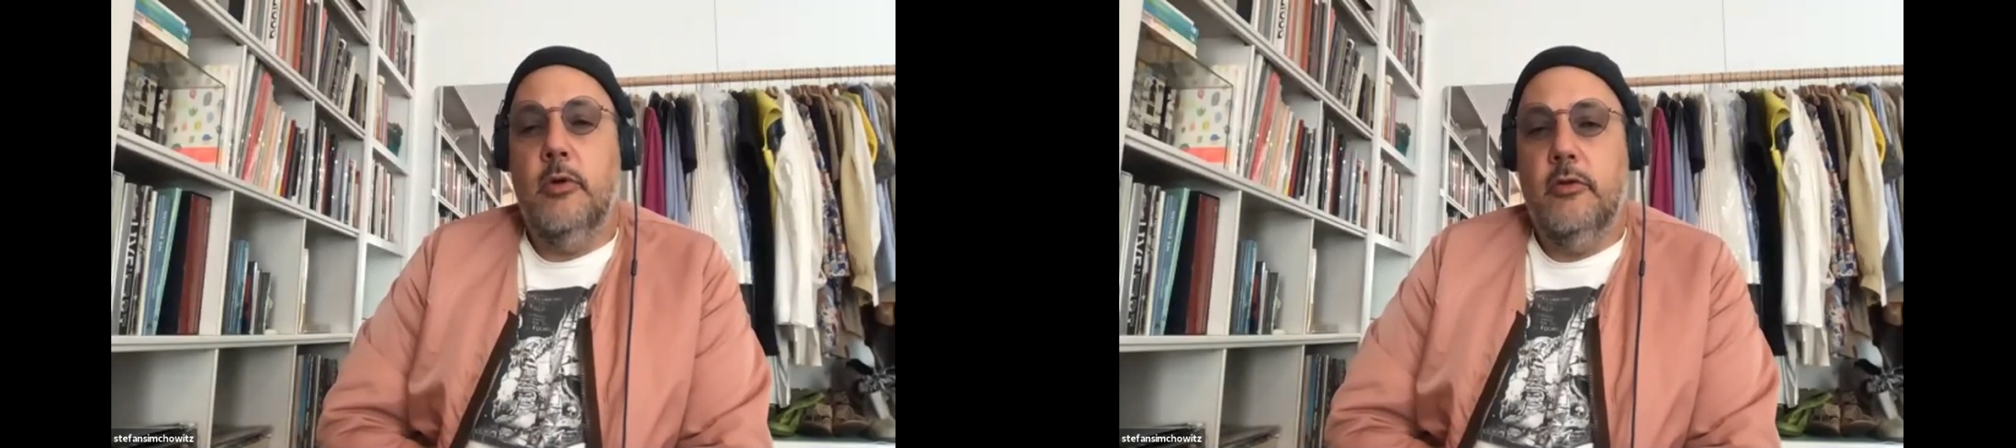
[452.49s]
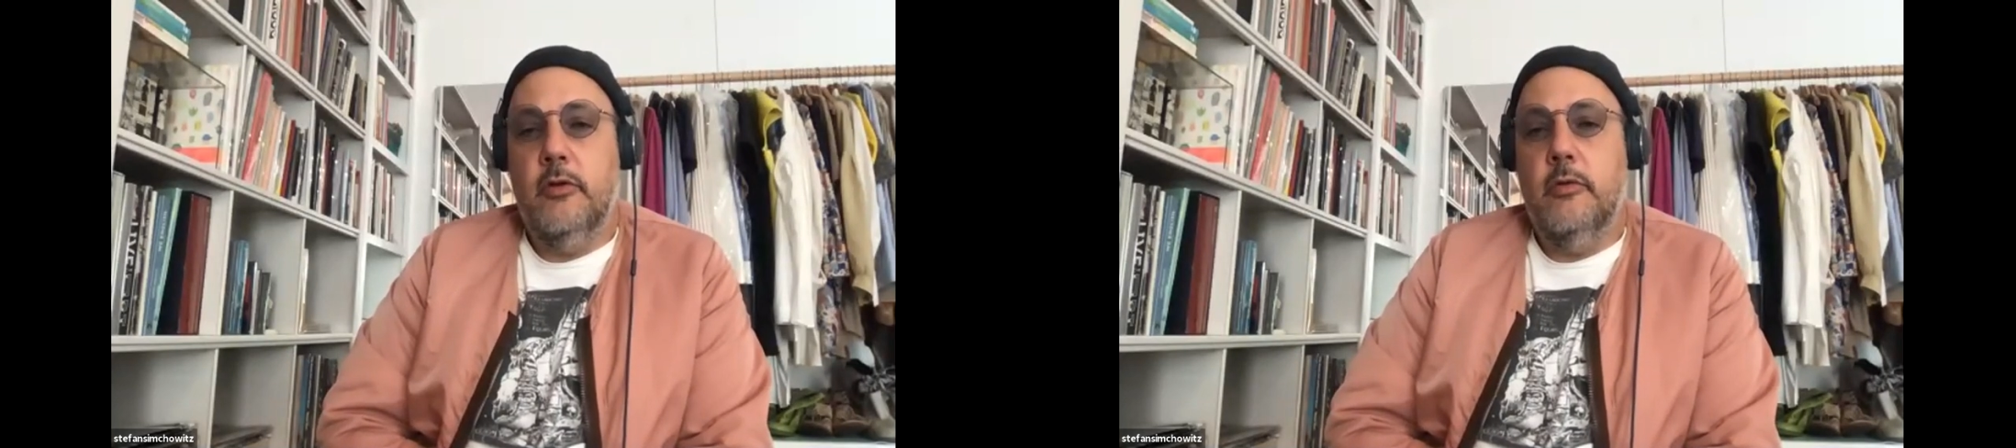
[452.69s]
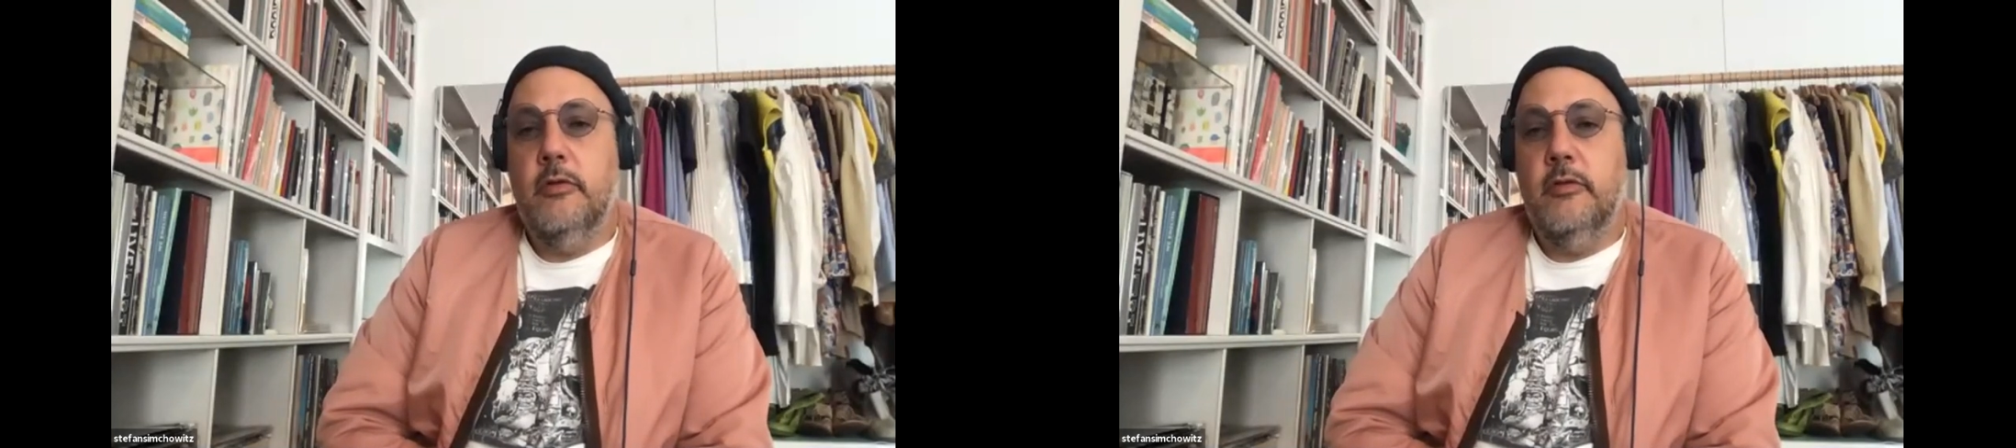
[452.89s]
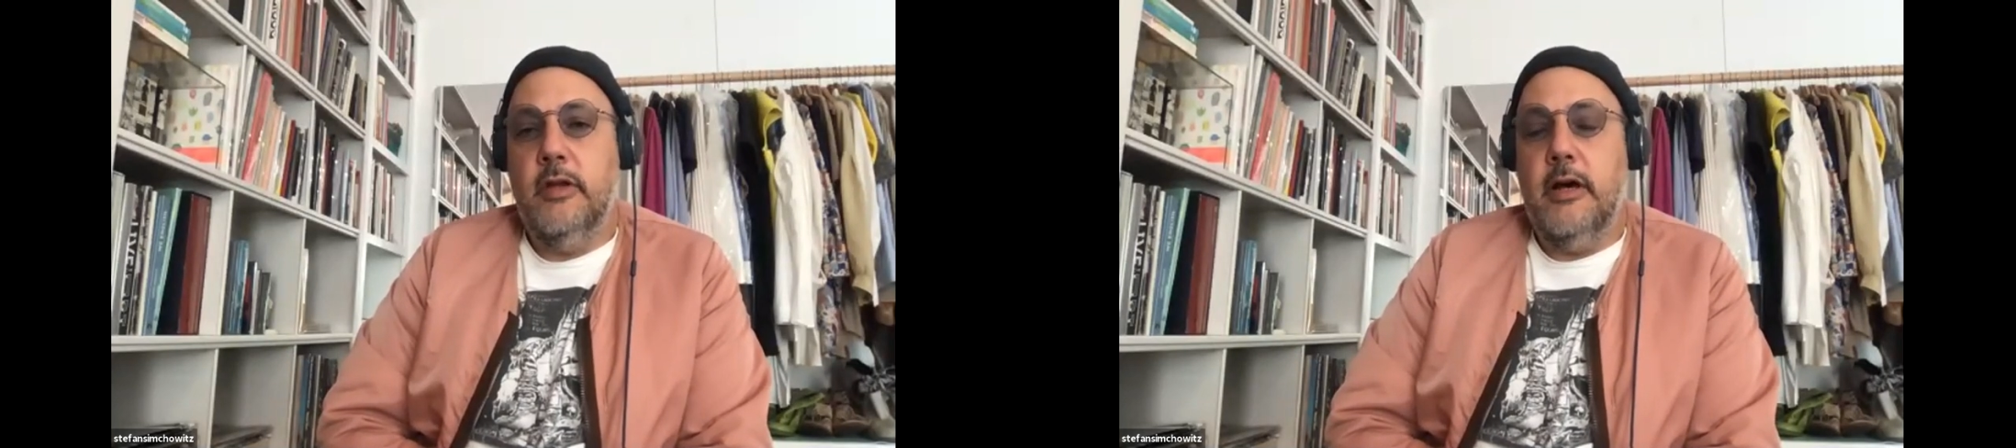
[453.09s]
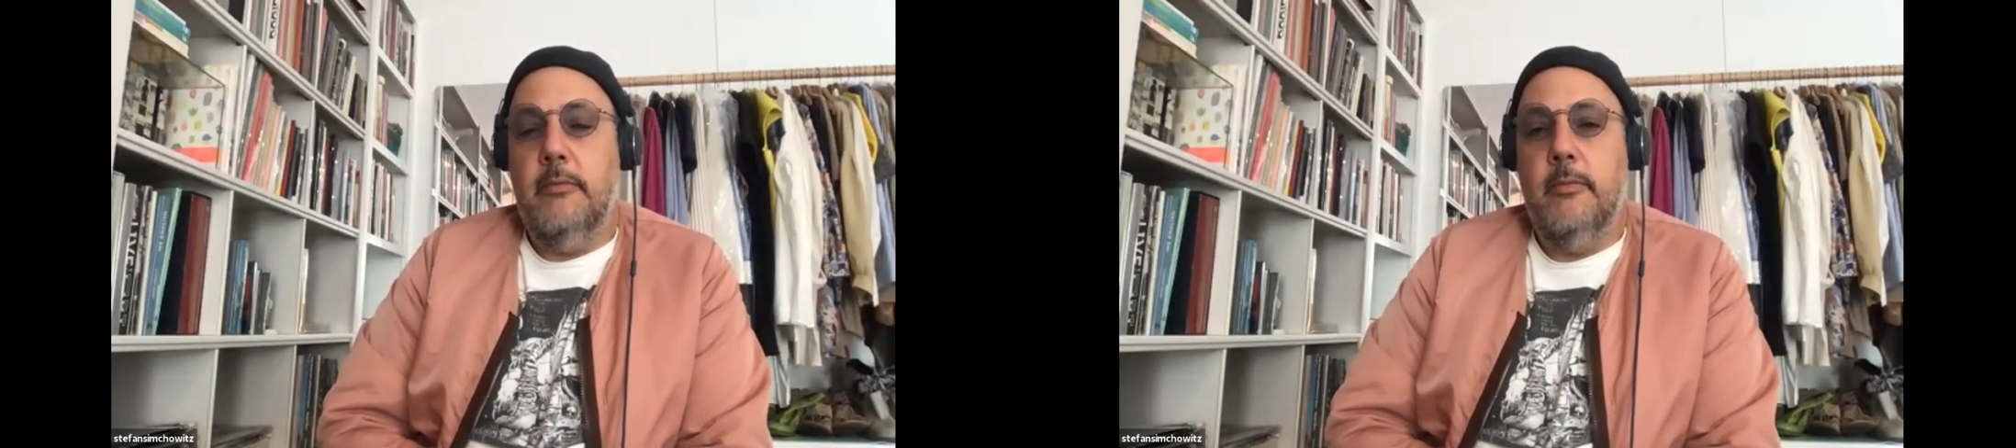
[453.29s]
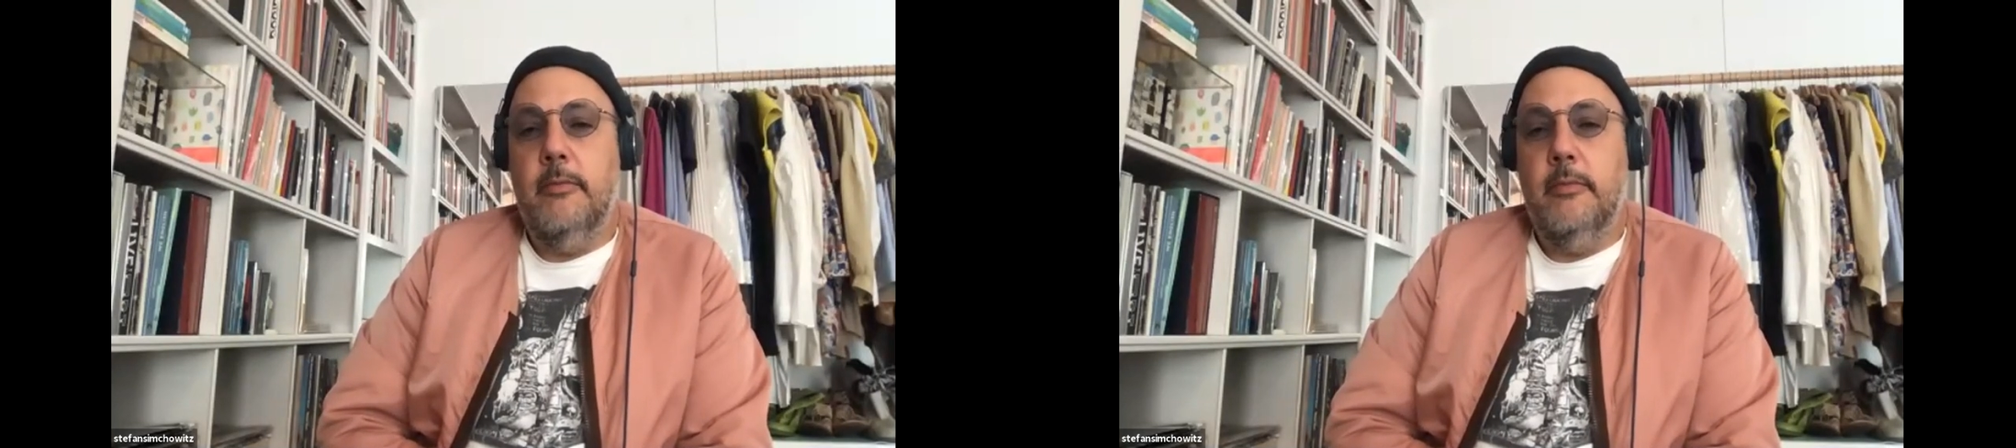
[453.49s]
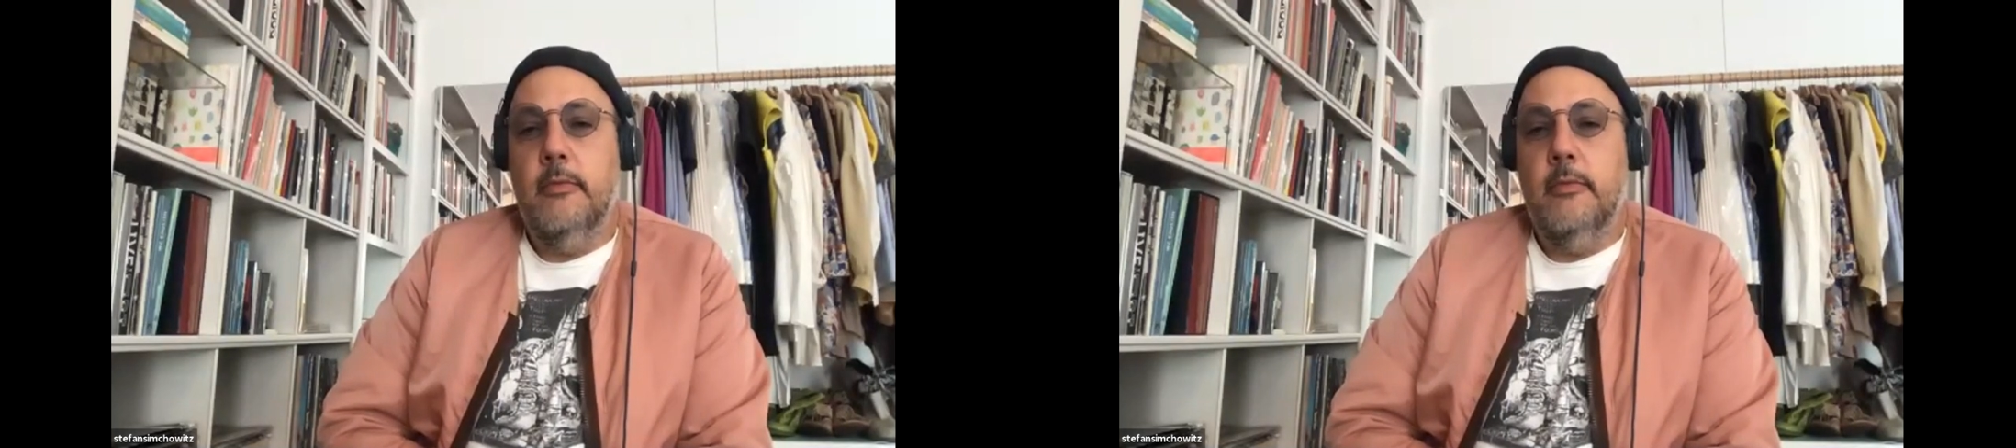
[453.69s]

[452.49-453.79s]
when tourists come,